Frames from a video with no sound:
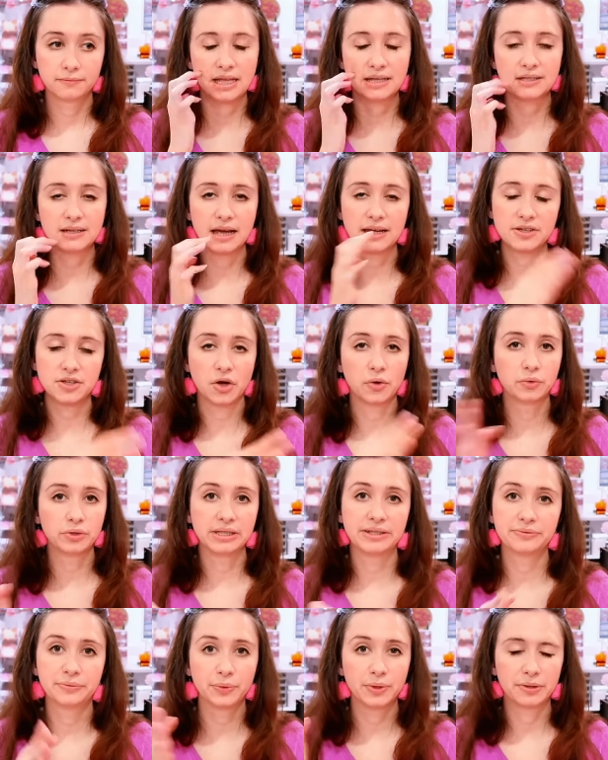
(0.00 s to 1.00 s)
that I don't
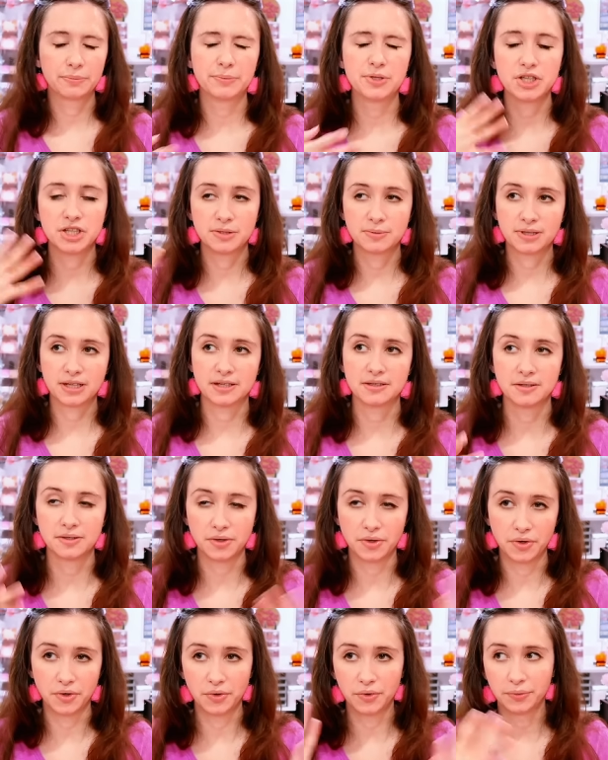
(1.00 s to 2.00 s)
live with just because of
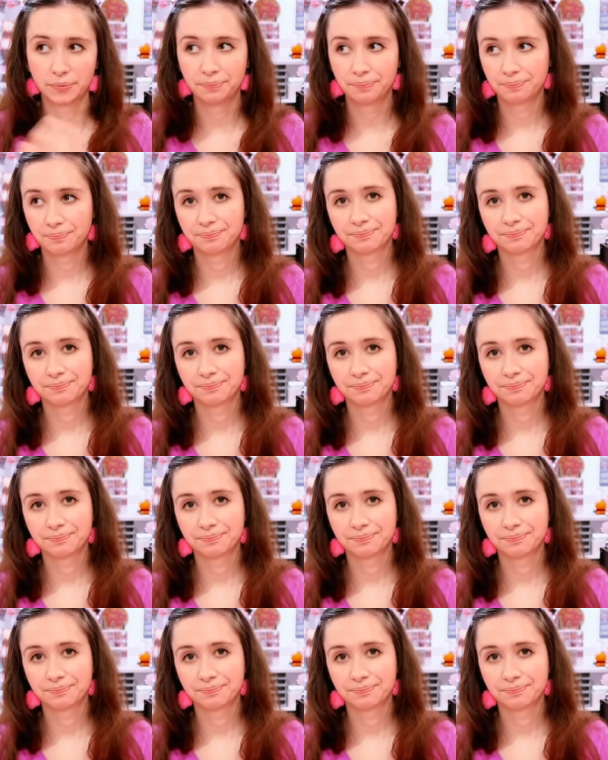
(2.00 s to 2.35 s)
the whole